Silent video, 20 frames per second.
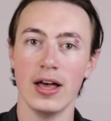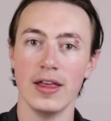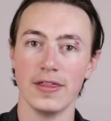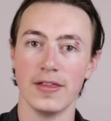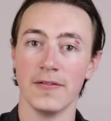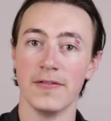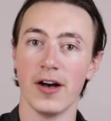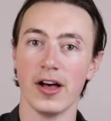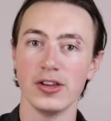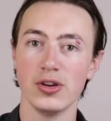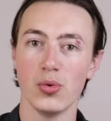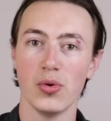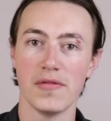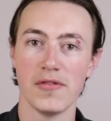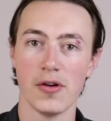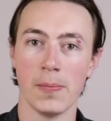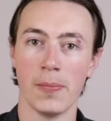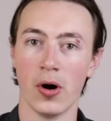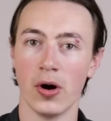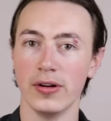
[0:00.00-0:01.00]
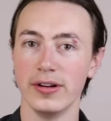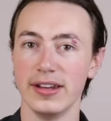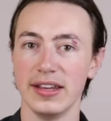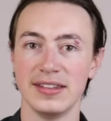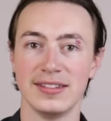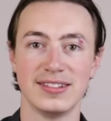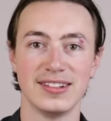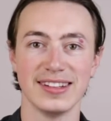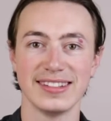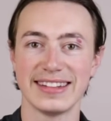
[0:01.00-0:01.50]
The value of a bond
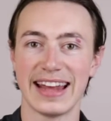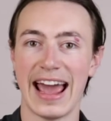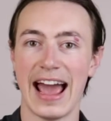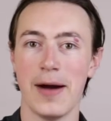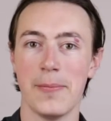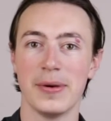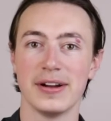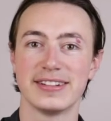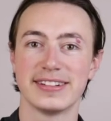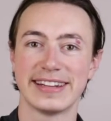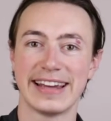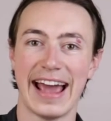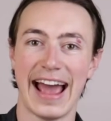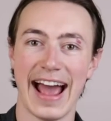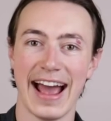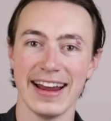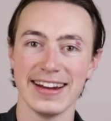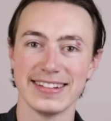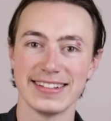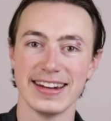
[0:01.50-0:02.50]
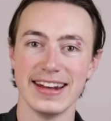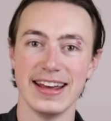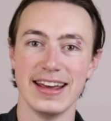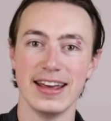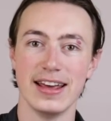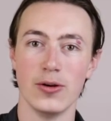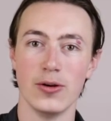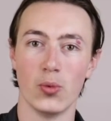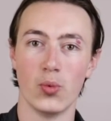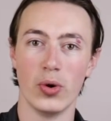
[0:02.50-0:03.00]
is just how much cash
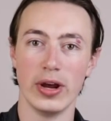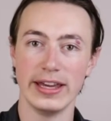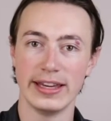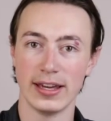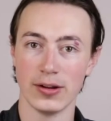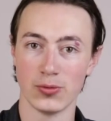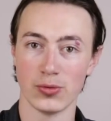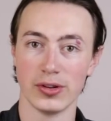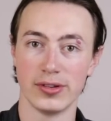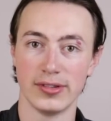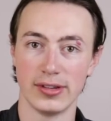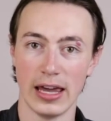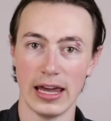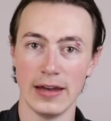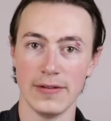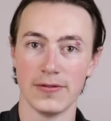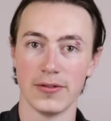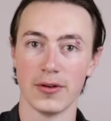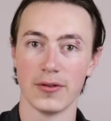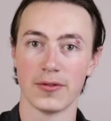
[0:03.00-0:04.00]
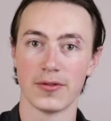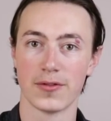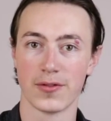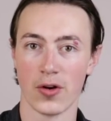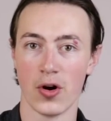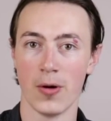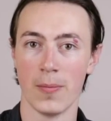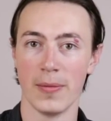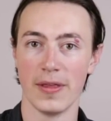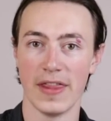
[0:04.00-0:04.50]
we can receive
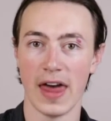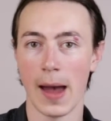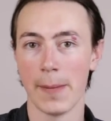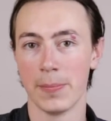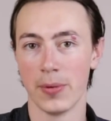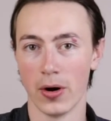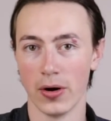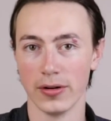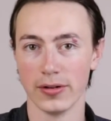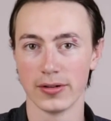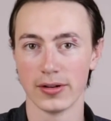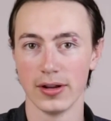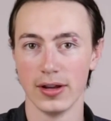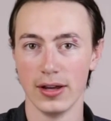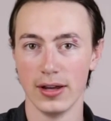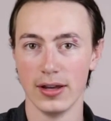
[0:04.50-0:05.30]
from that bond.